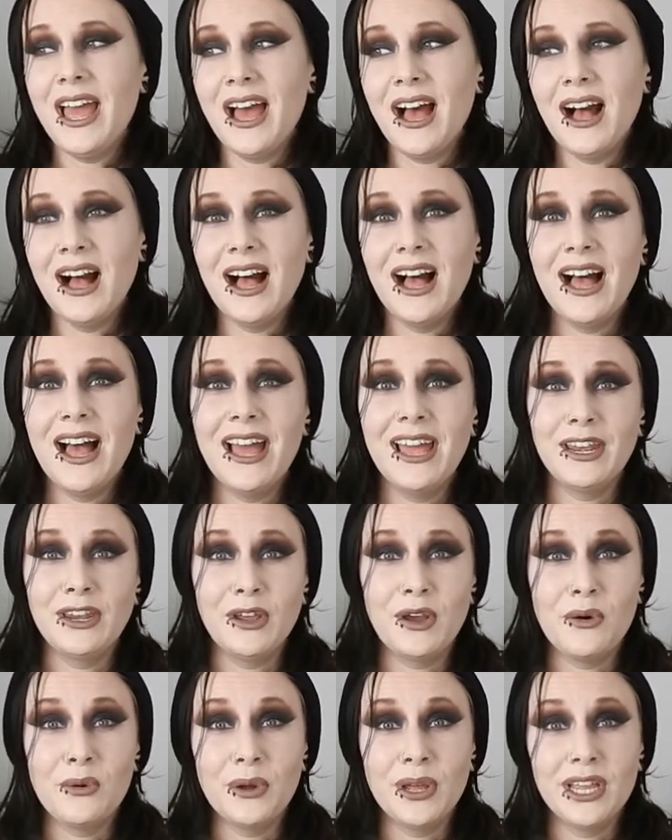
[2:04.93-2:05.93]
and
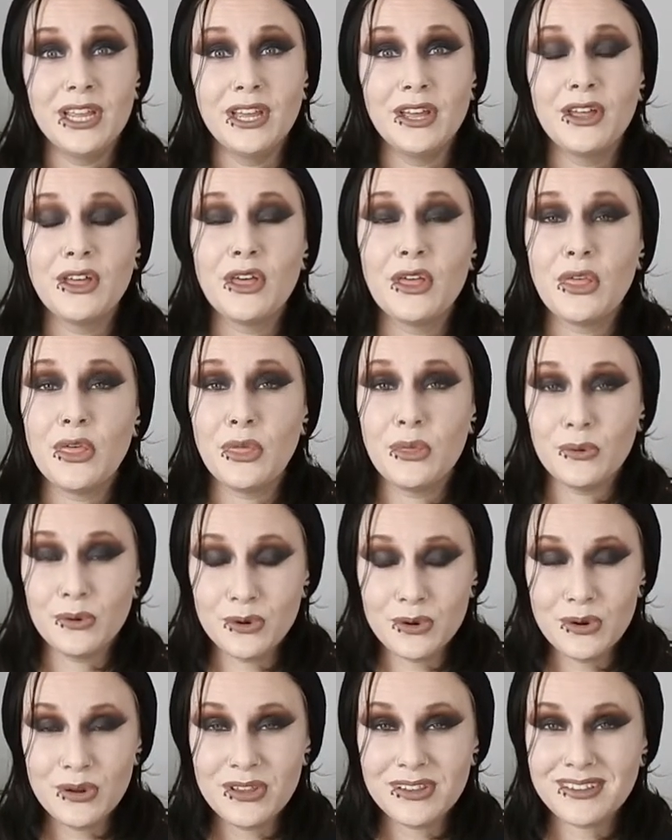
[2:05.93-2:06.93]
going
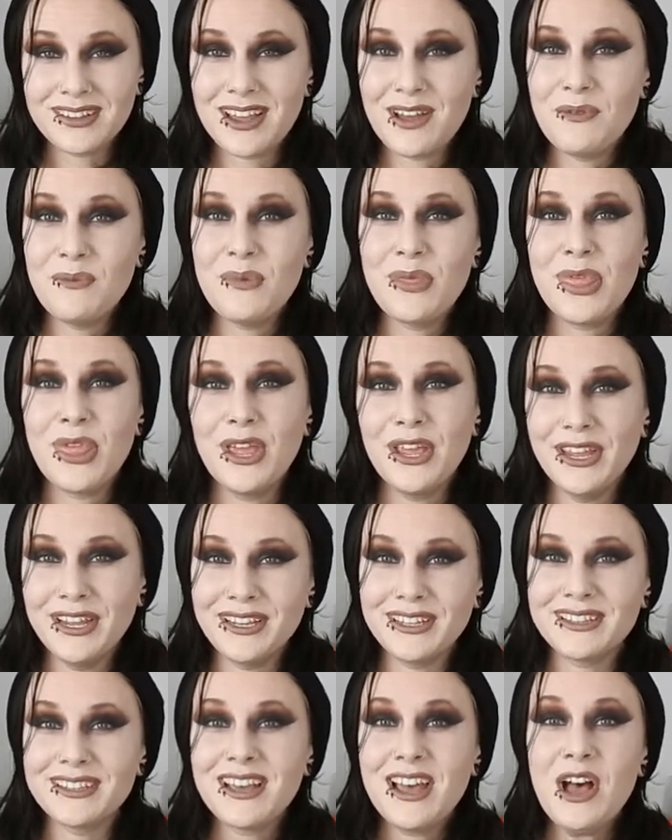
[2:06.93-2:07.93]
through some
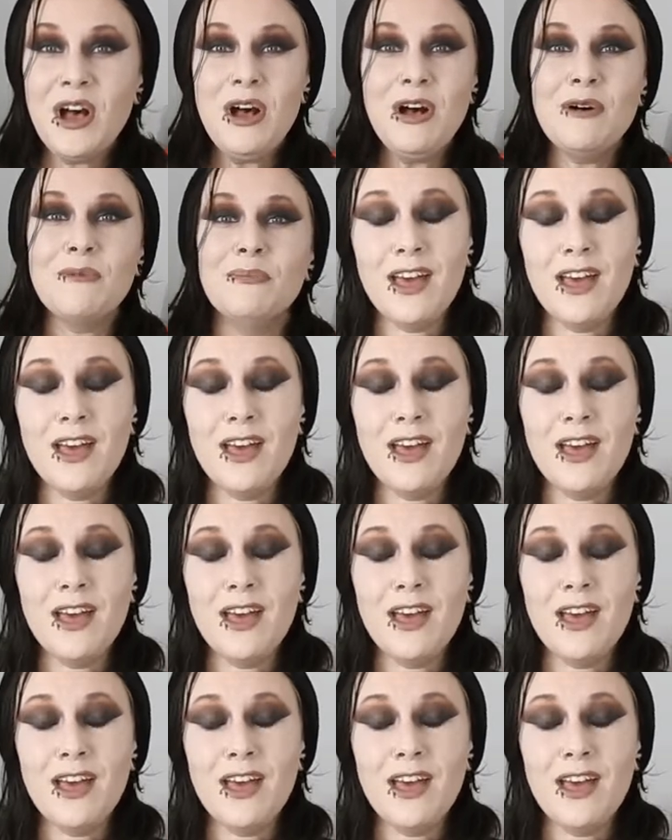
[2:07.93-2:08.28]
things.